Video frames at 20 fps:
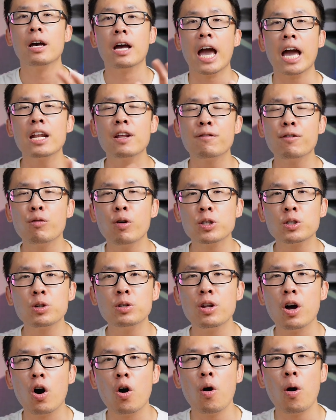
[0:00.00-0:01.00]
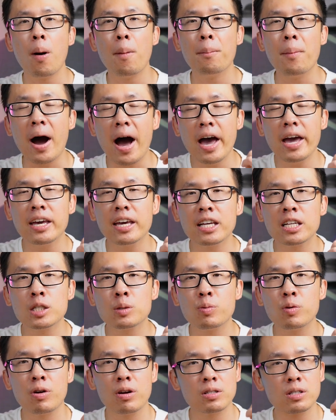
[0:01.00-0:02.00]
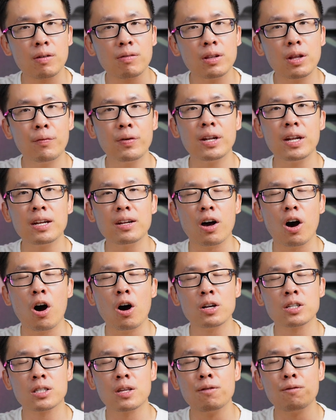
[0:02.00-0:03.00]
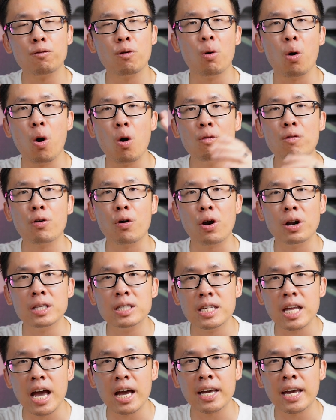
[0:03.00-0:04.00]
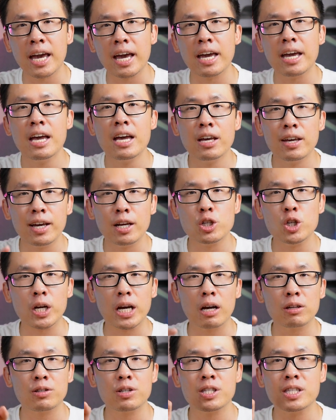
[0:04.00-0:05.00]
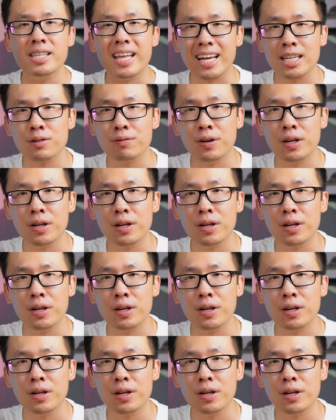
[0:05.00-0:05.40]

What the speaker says: And if you want to know my experience of living in Austin for over a decade, you can check out this next